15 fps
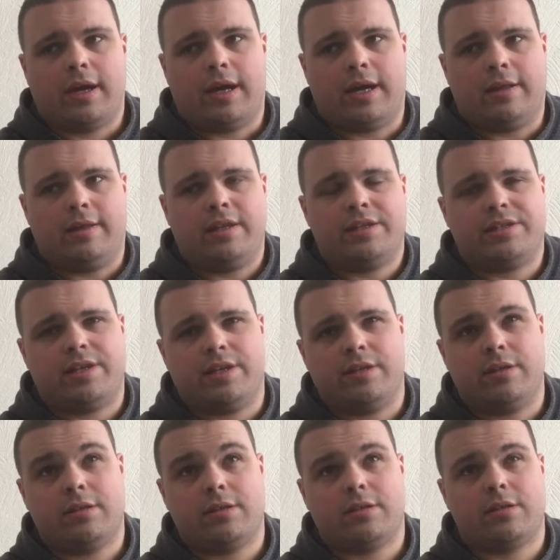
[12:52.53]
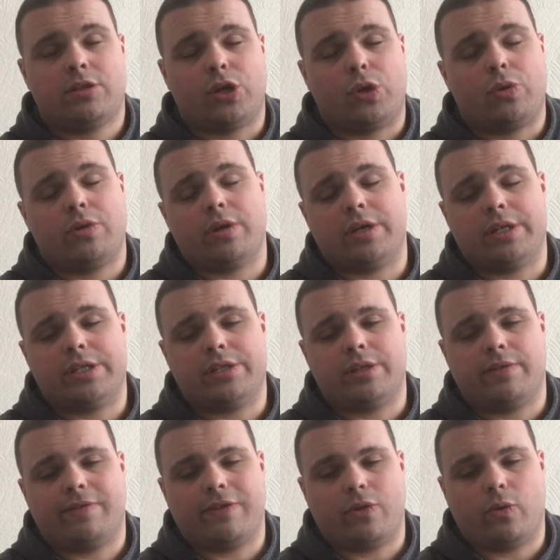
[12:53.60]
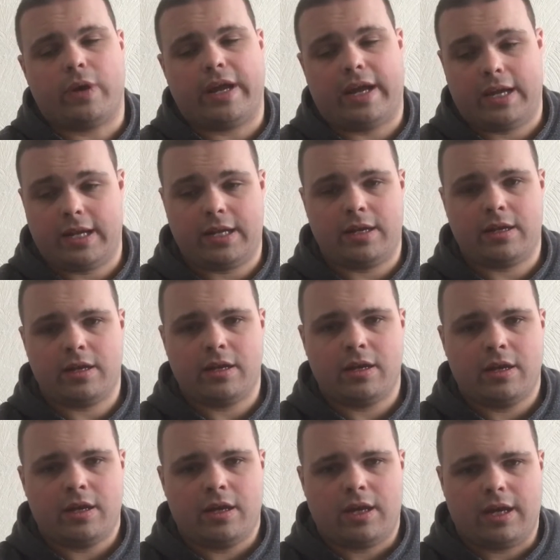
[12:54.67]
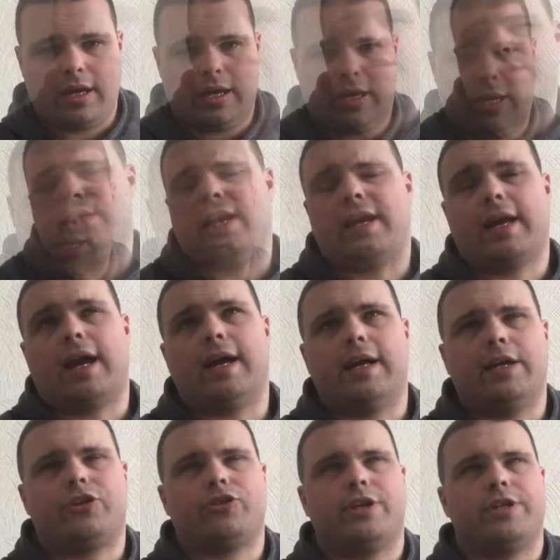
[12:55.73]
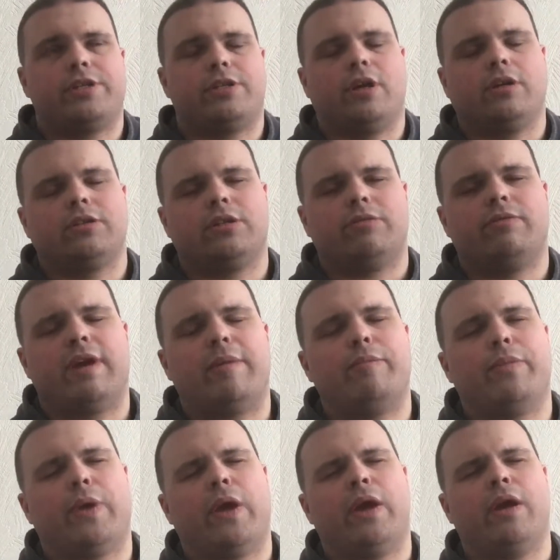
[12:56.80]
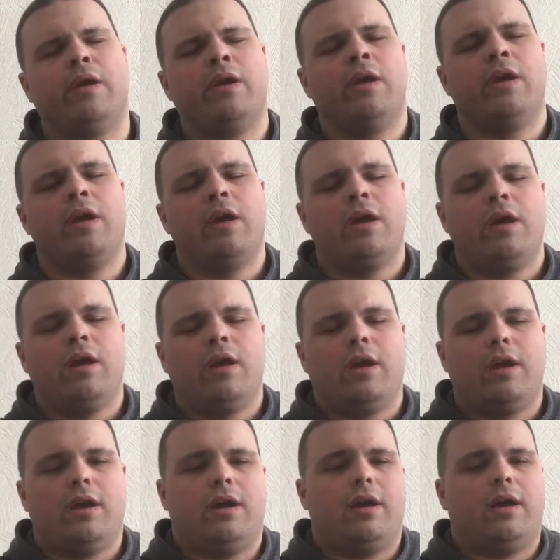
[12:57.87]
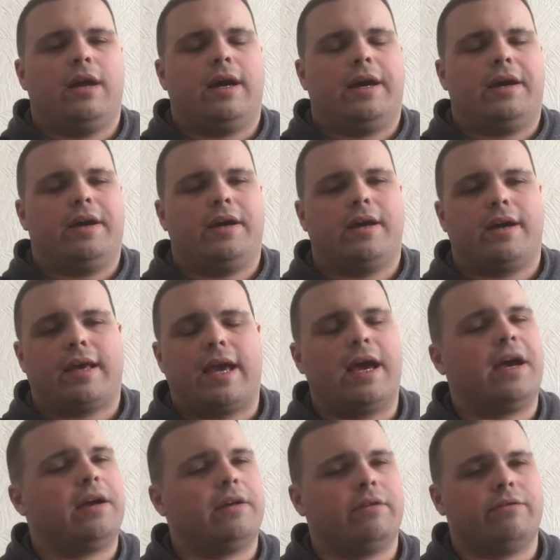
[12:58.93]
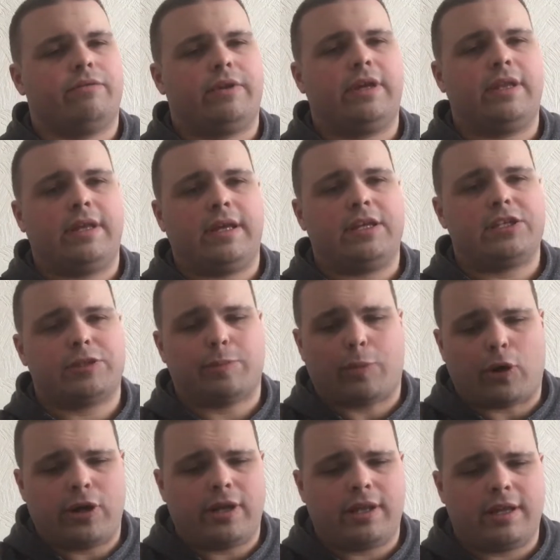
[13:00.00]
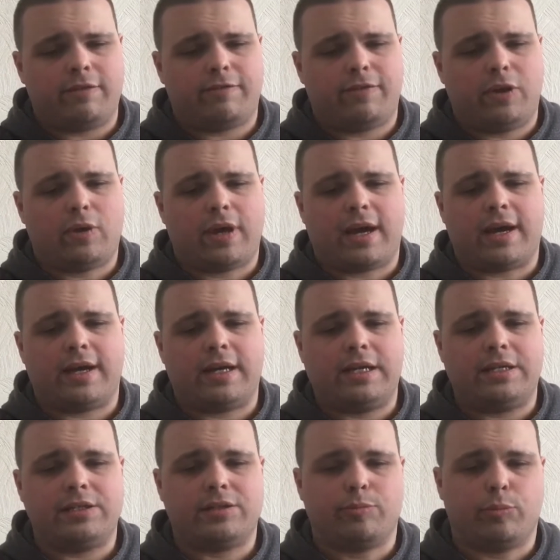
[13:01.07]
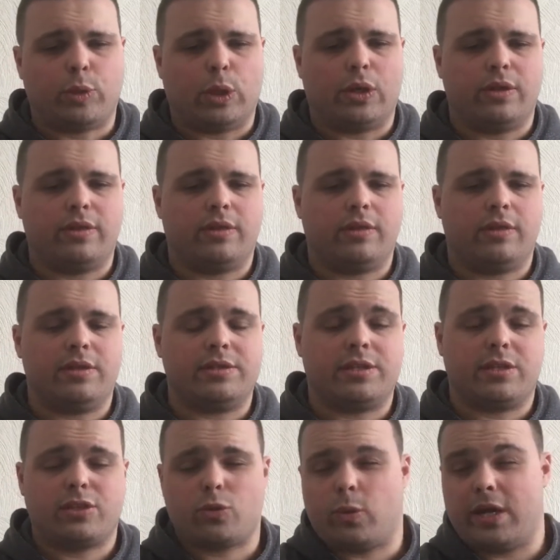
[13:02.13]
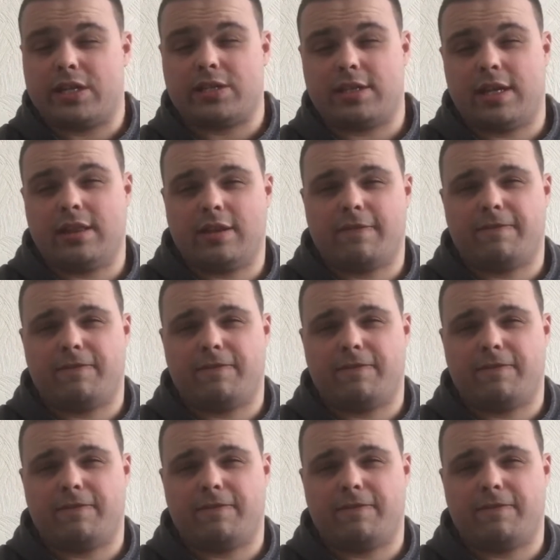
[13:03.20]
and this is 2/3 of the way in, psychiatrist Dr. Rambo. I can't really spoil it for you guys, but there's a twist in the